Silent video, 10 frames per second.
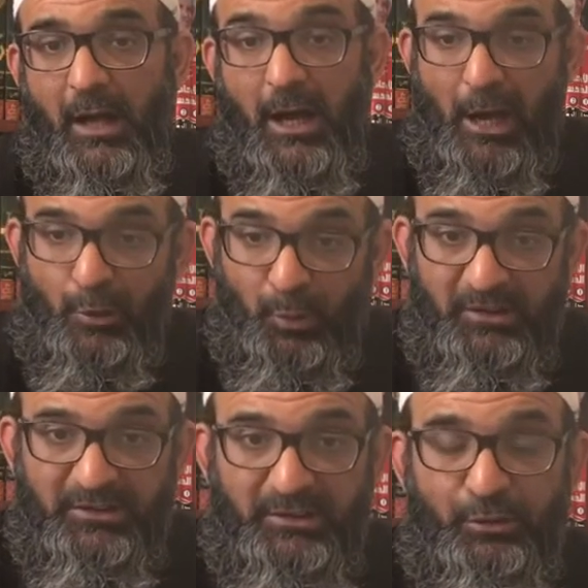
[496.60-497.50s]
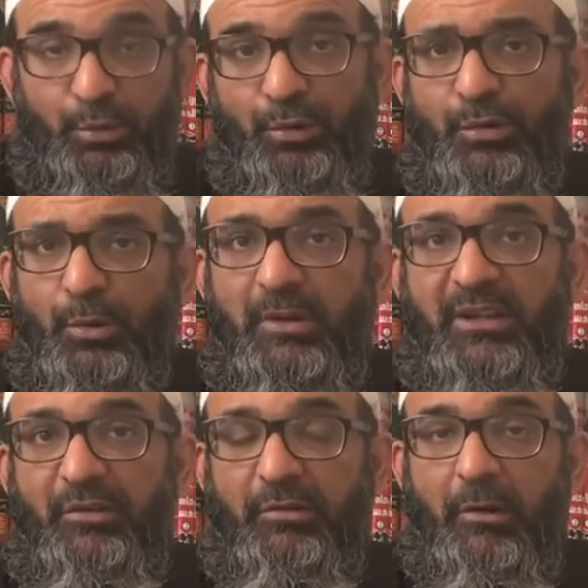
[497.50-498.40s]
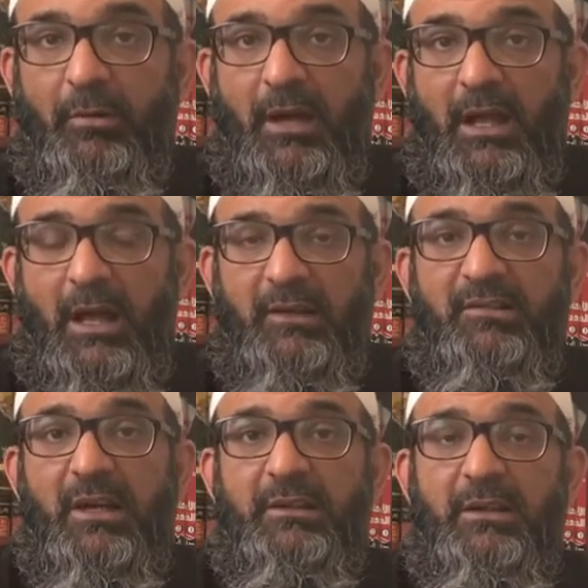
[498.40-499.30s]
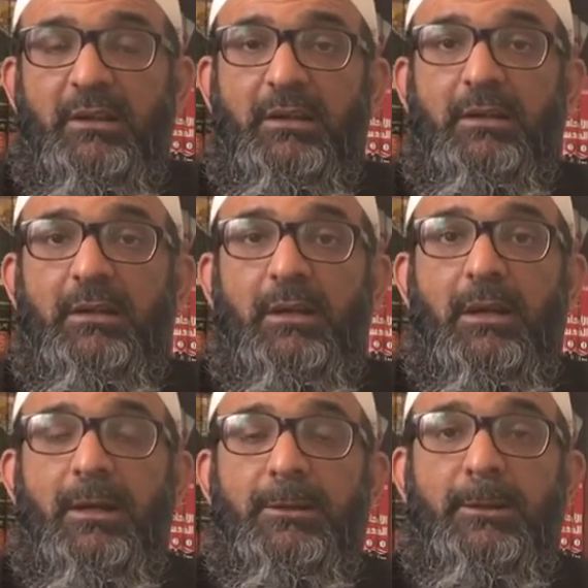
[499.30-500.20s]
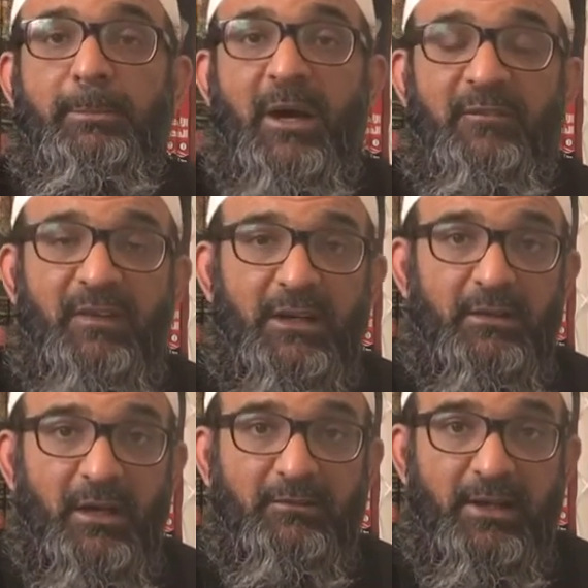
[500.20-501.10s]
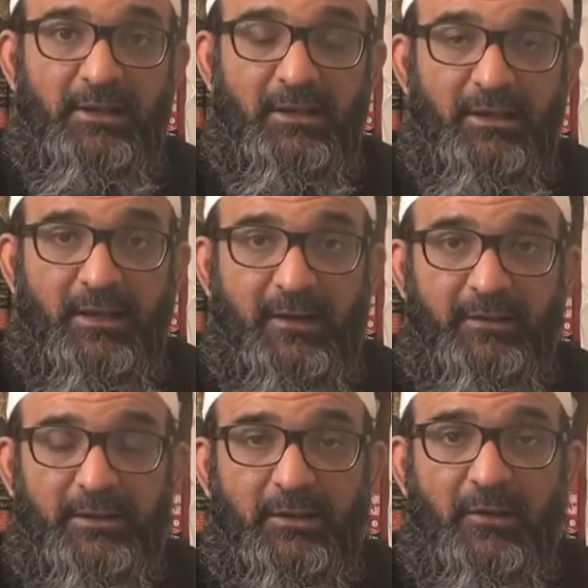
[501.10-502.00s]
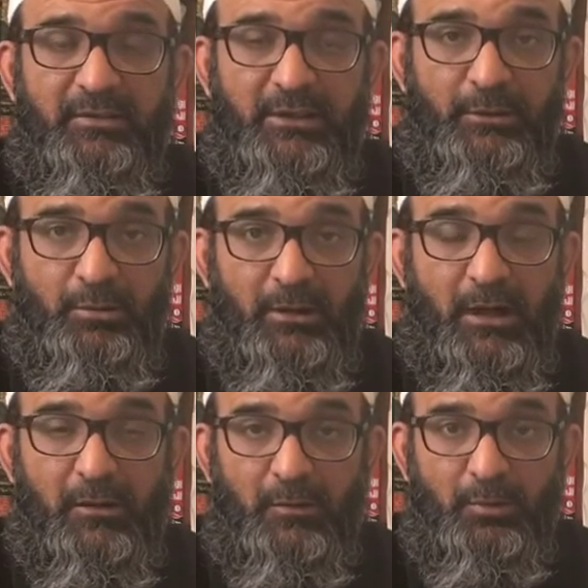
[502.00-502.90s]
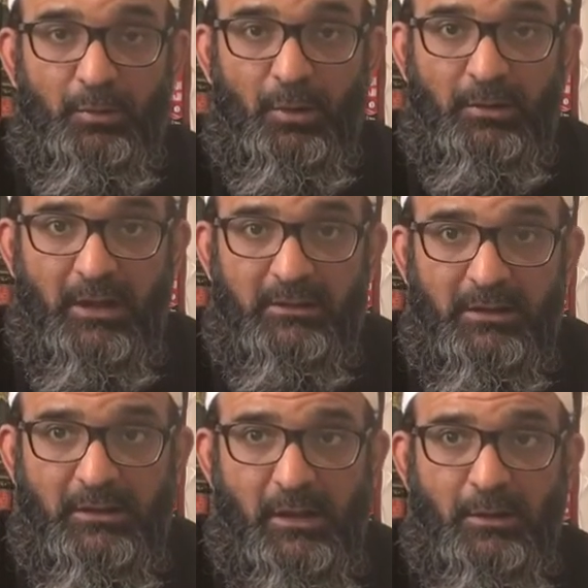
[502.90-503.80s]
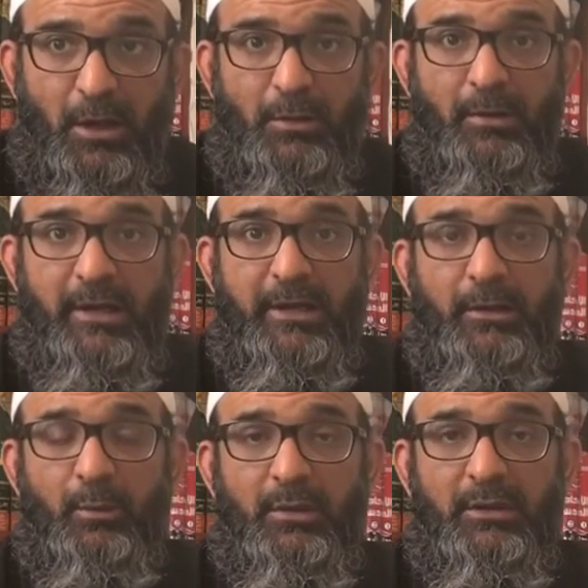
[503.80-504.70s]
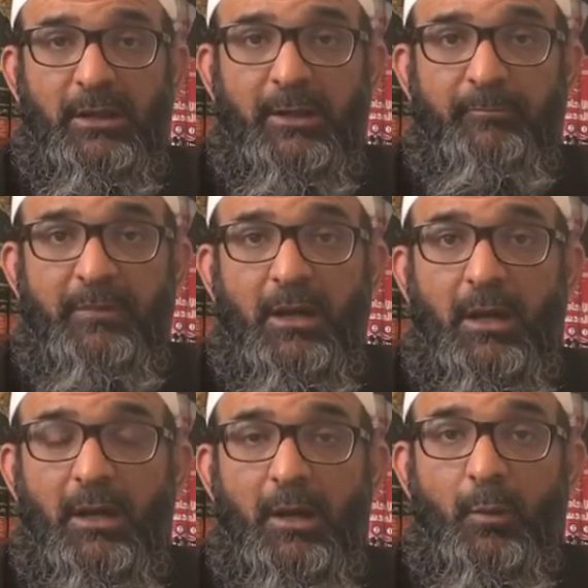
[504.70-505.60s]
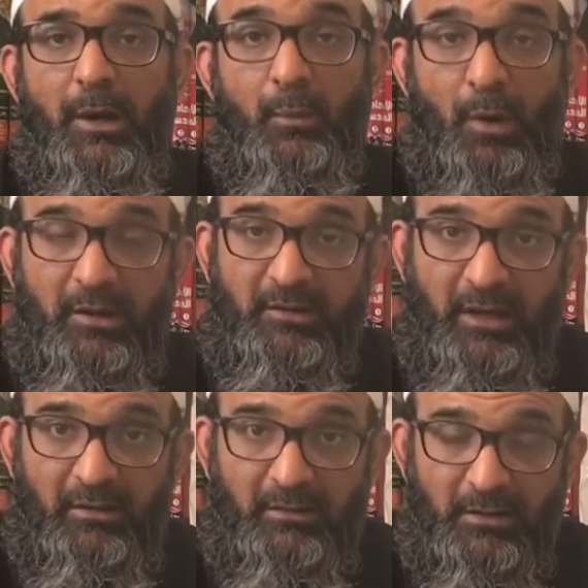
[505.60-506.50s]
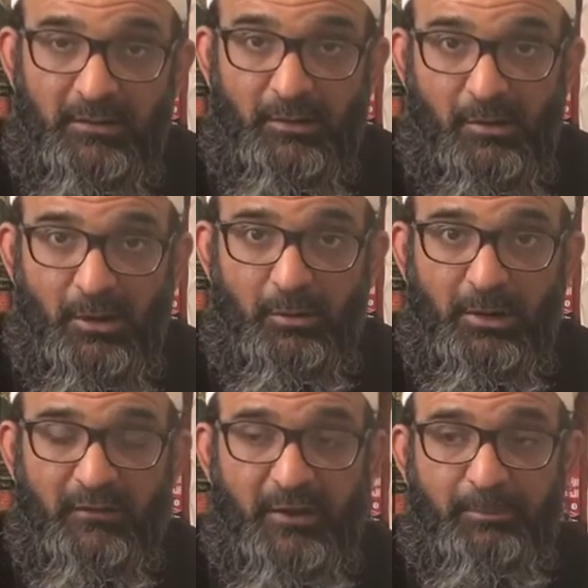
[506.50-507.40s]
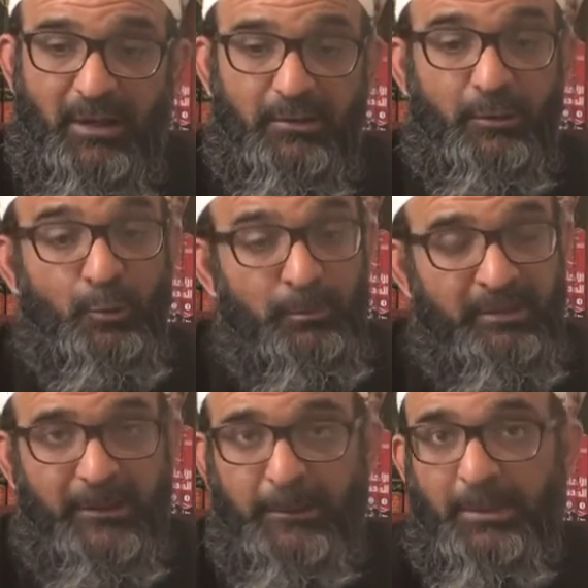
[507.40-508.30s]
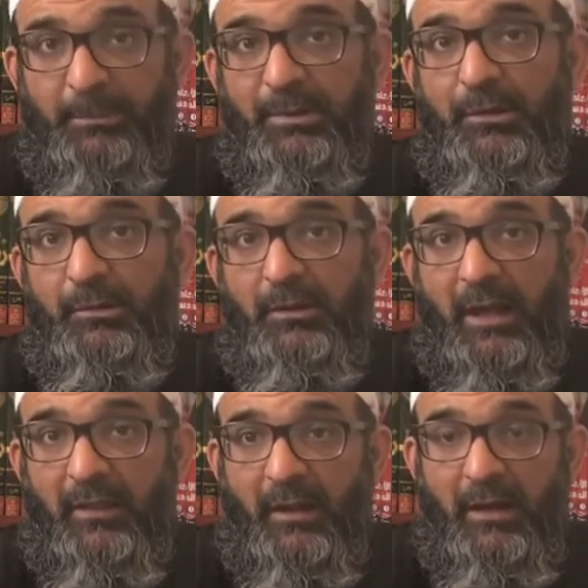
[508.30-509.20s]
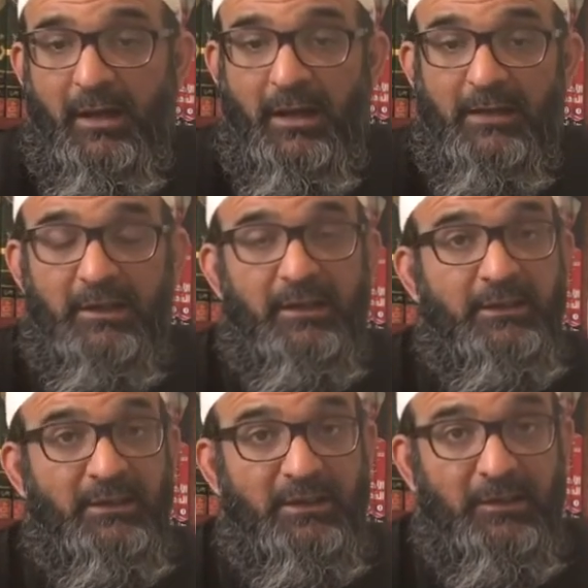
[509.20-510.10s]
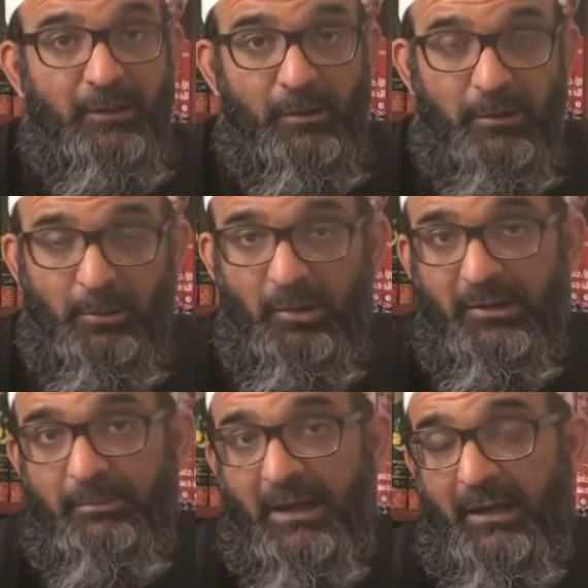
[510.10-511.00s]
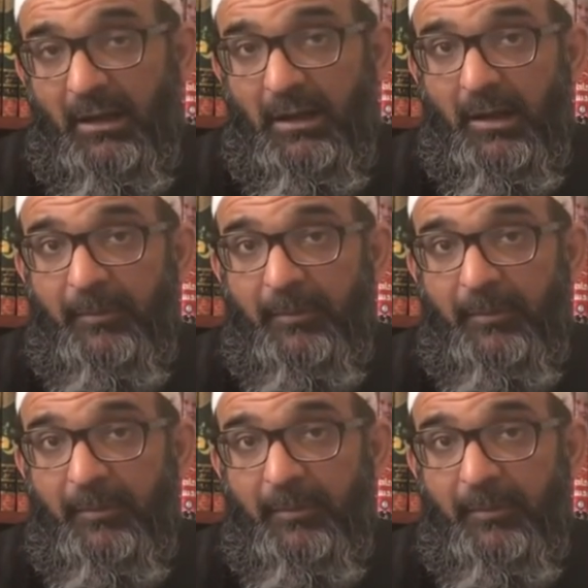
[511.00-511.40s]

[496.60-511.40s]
And what these two stories show, and certainly the perfect and radiant character of Sayyiduna Rasulullah sallallahu alayhi wasallam, when one takes the role of a person who brings people together, then he is getting rewarded by Allah.